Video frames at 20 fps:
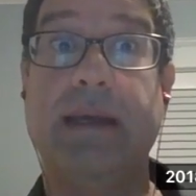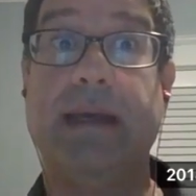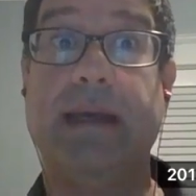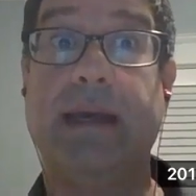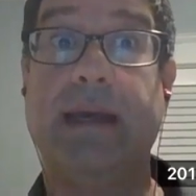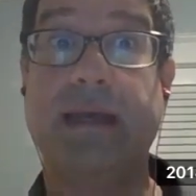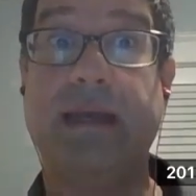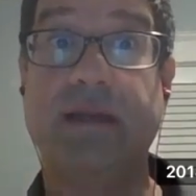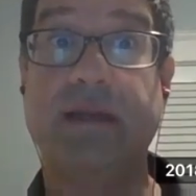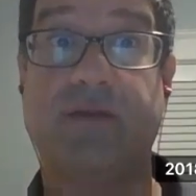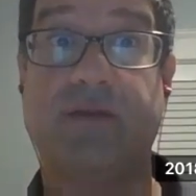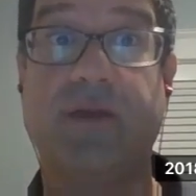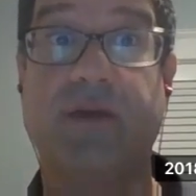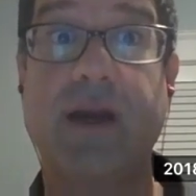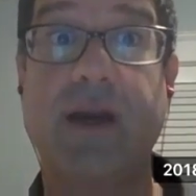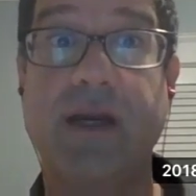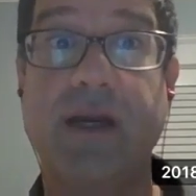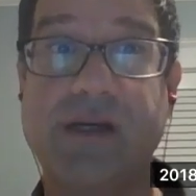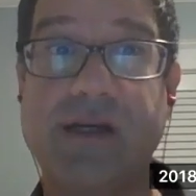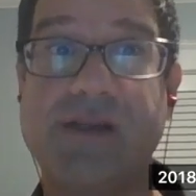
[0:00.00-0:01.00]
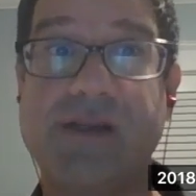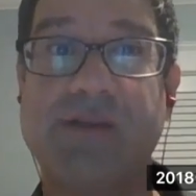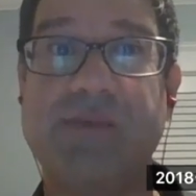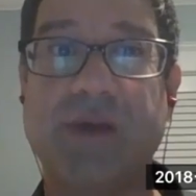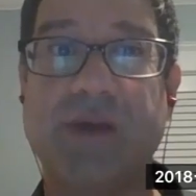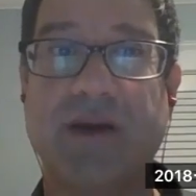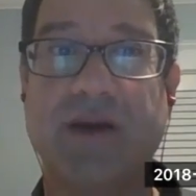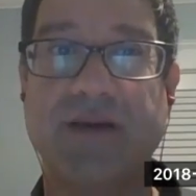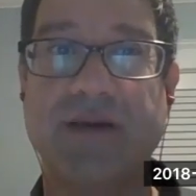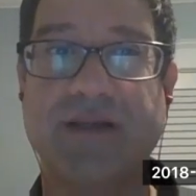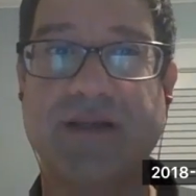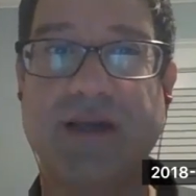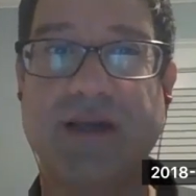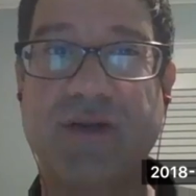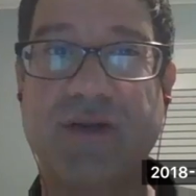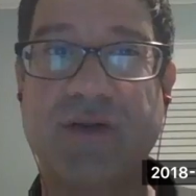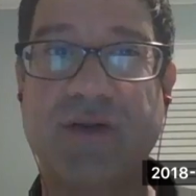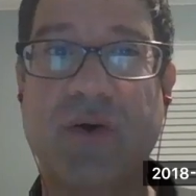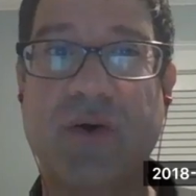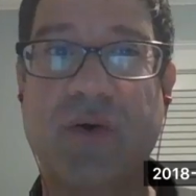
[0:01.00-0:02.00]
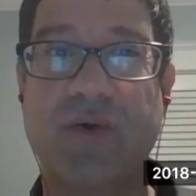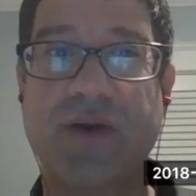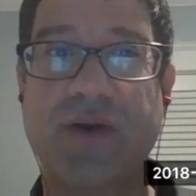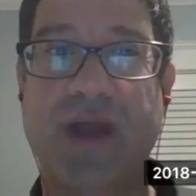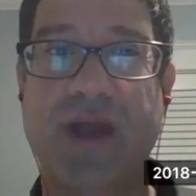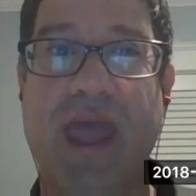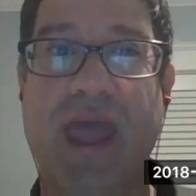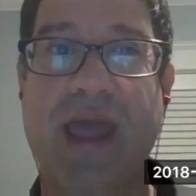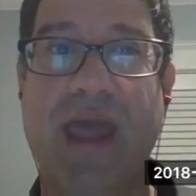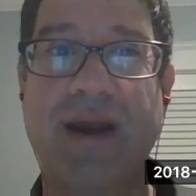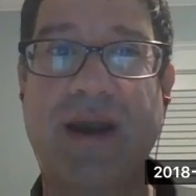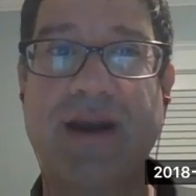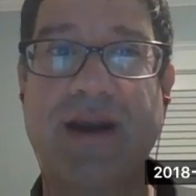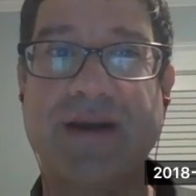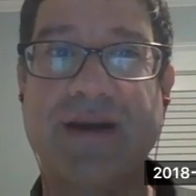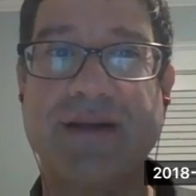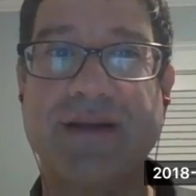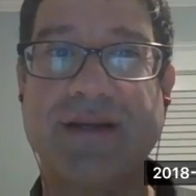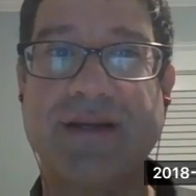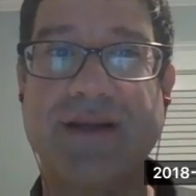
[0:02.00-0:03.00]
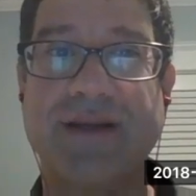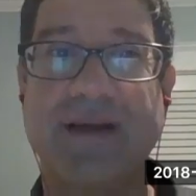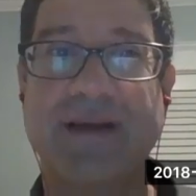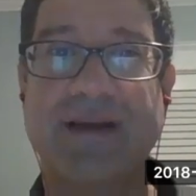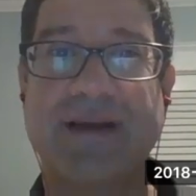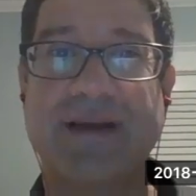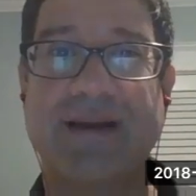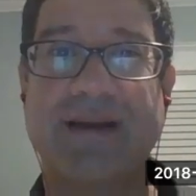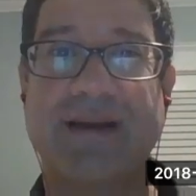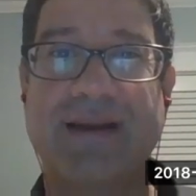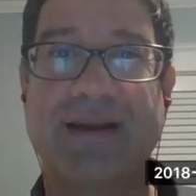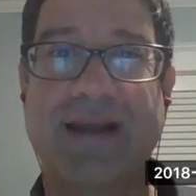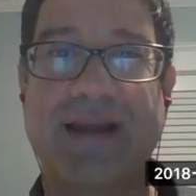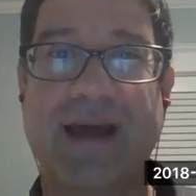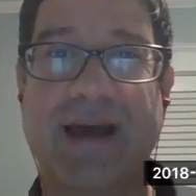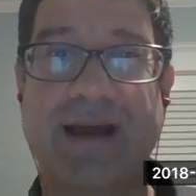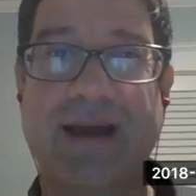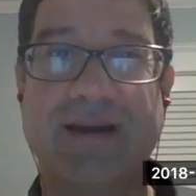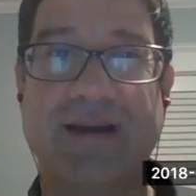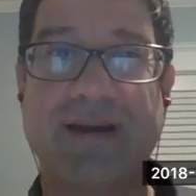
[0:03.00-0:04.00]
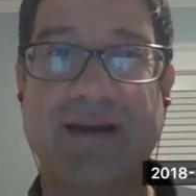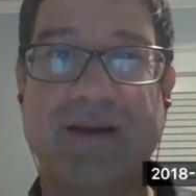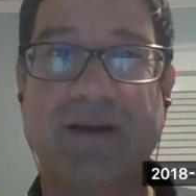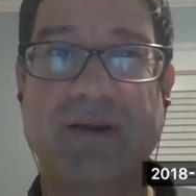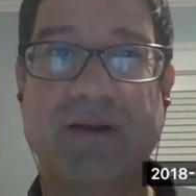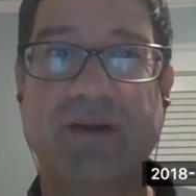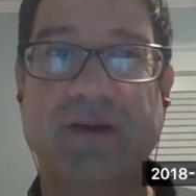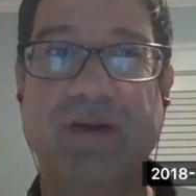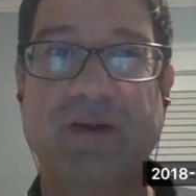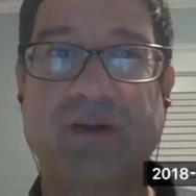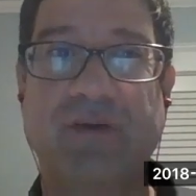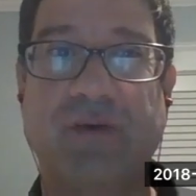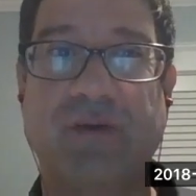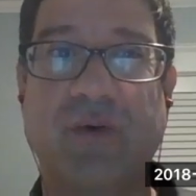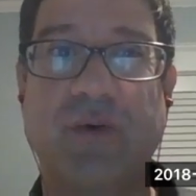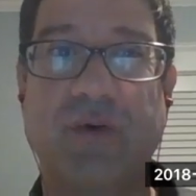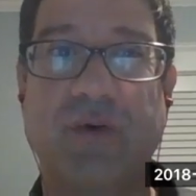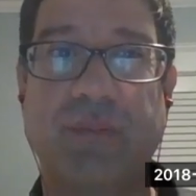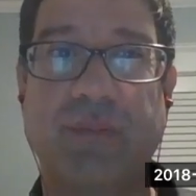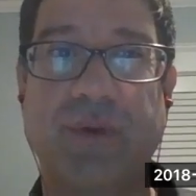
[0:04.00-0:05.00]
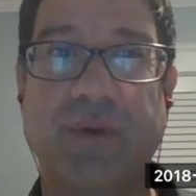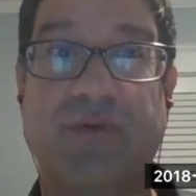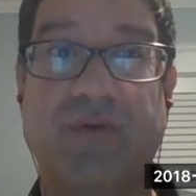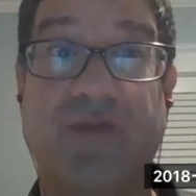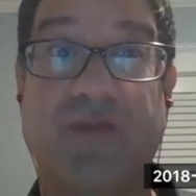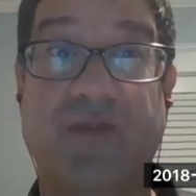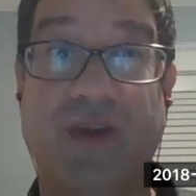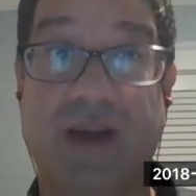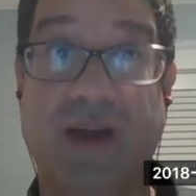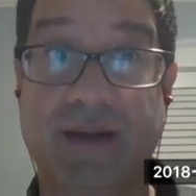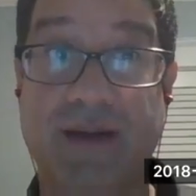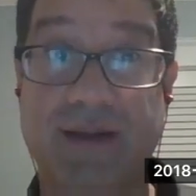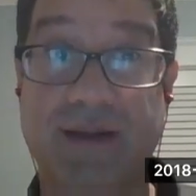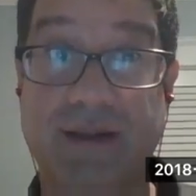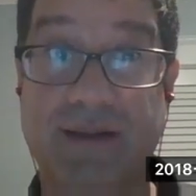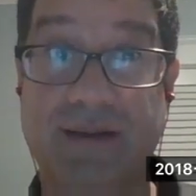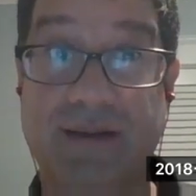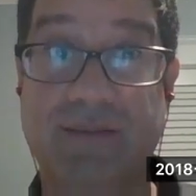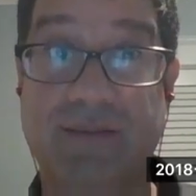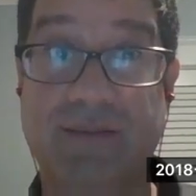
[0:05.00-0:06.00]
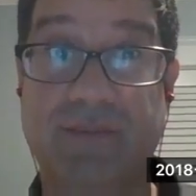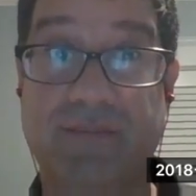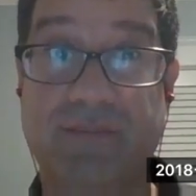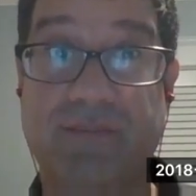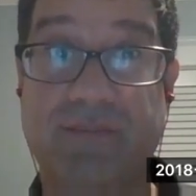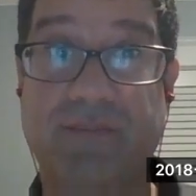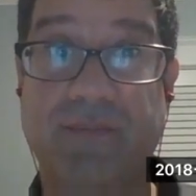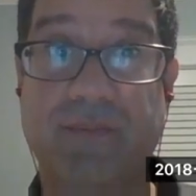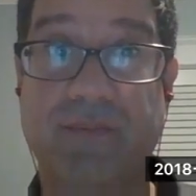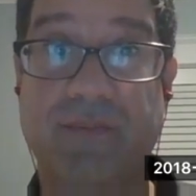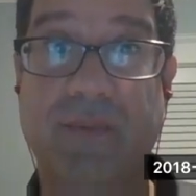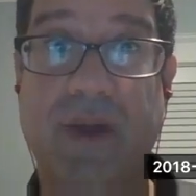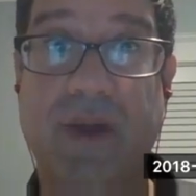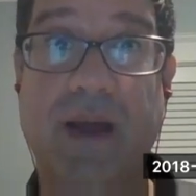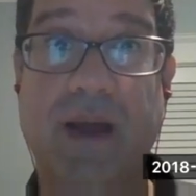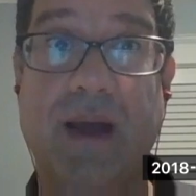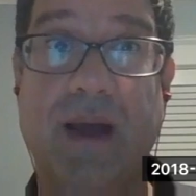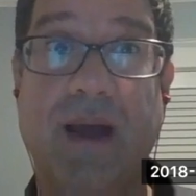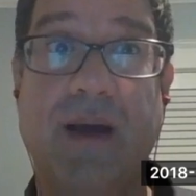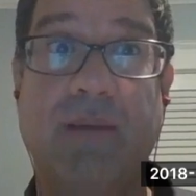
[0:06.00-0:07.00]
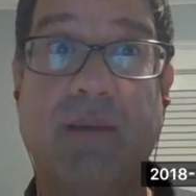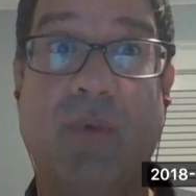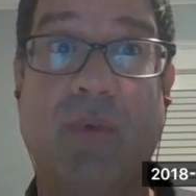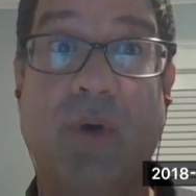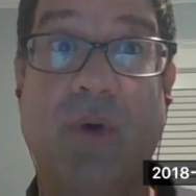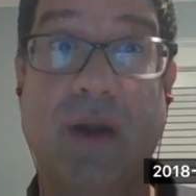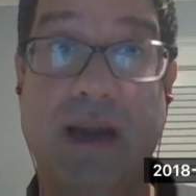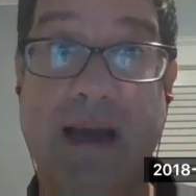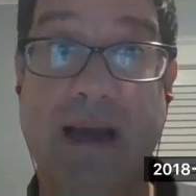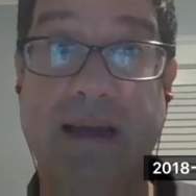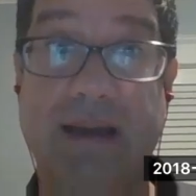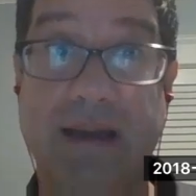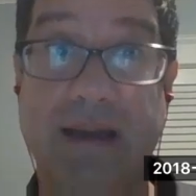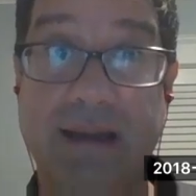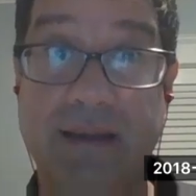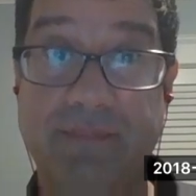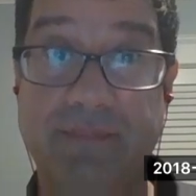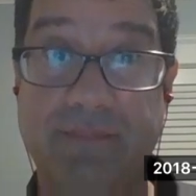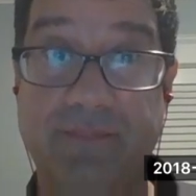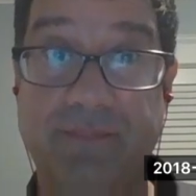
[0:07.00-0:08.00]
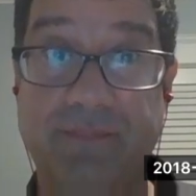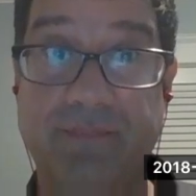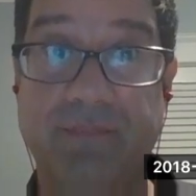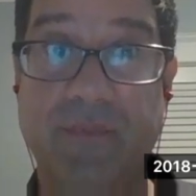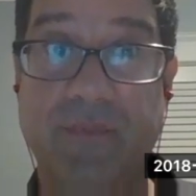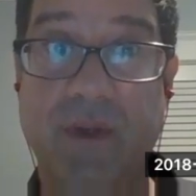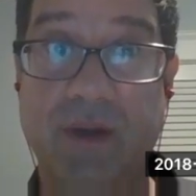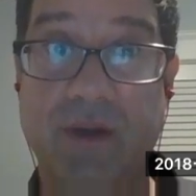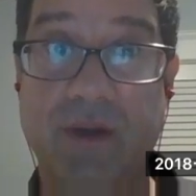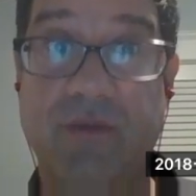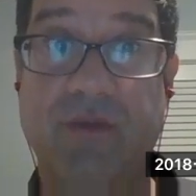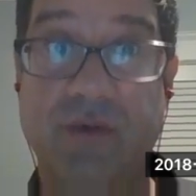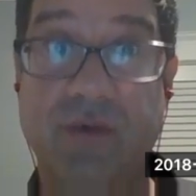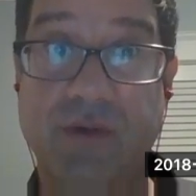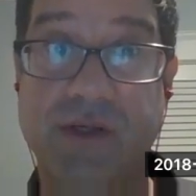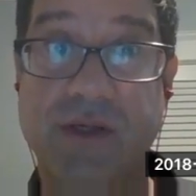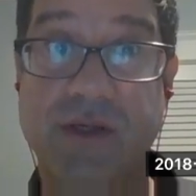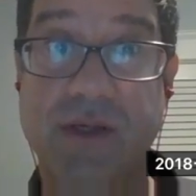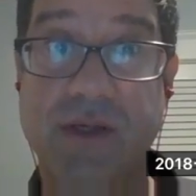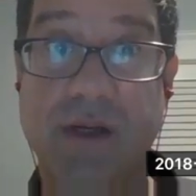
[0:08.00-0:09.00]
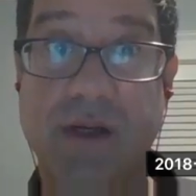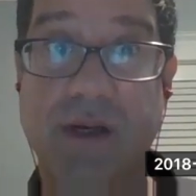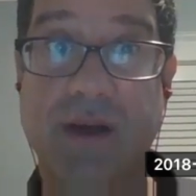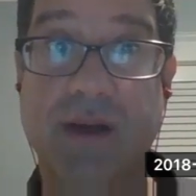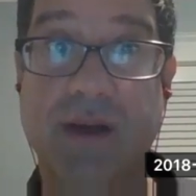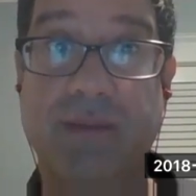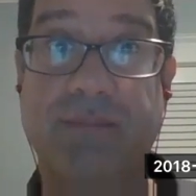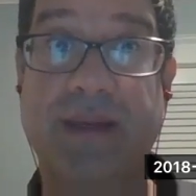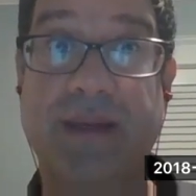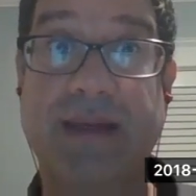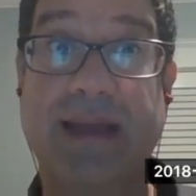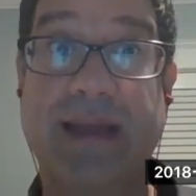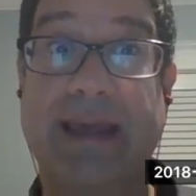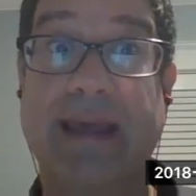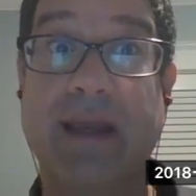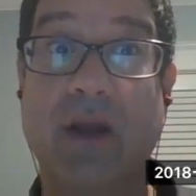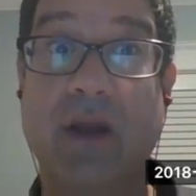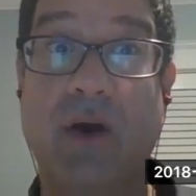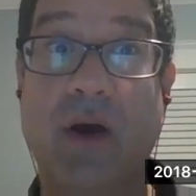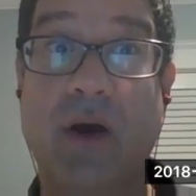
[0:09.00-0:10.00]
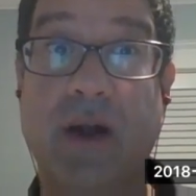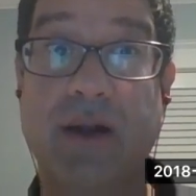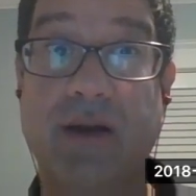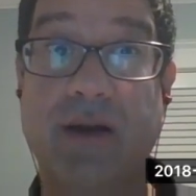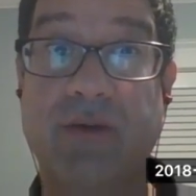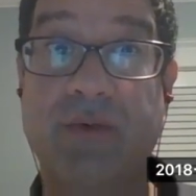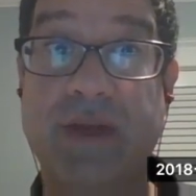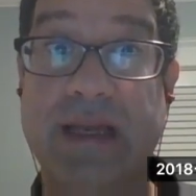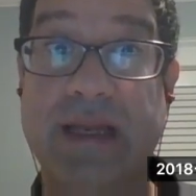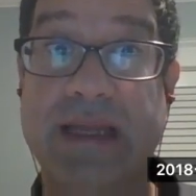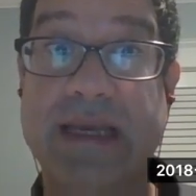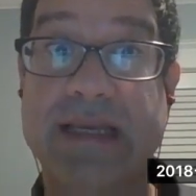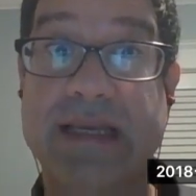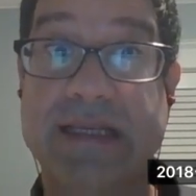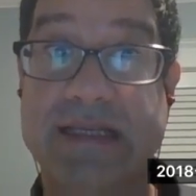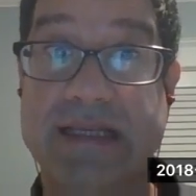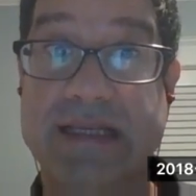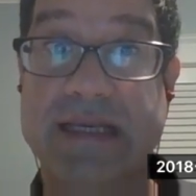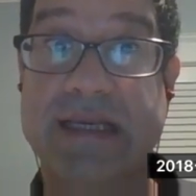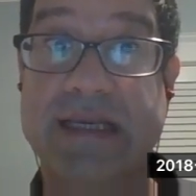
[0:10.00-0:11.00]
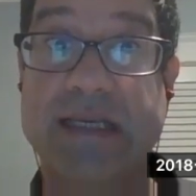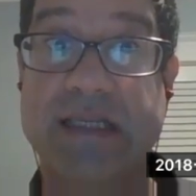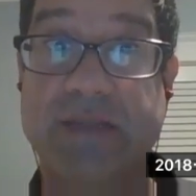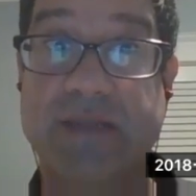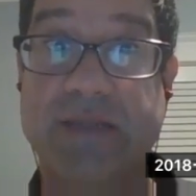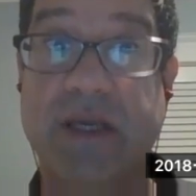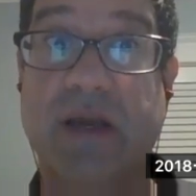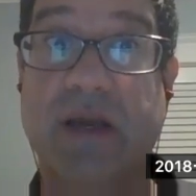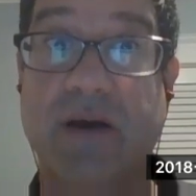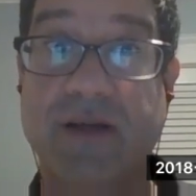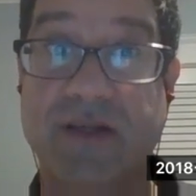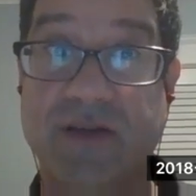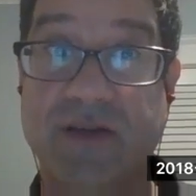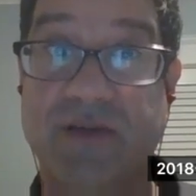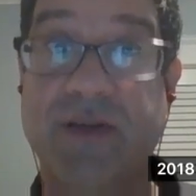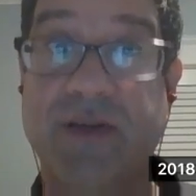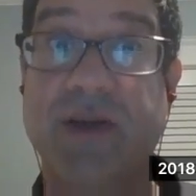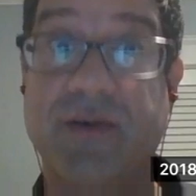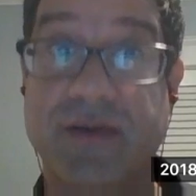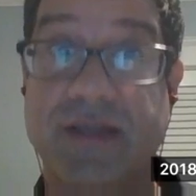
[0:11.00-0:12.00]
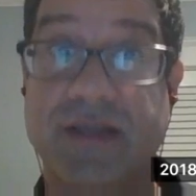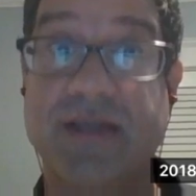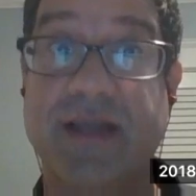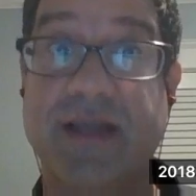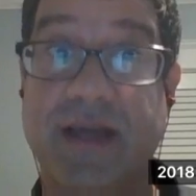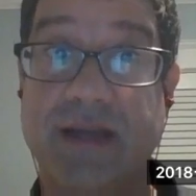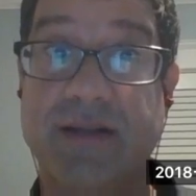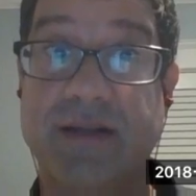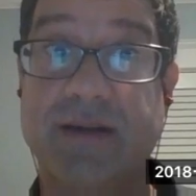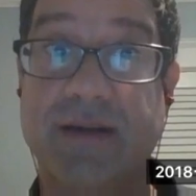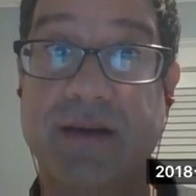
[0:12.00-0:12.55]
And it's very interesting because they know the areas that is going to be flooded more likely in the future, but they cannot release these because real estate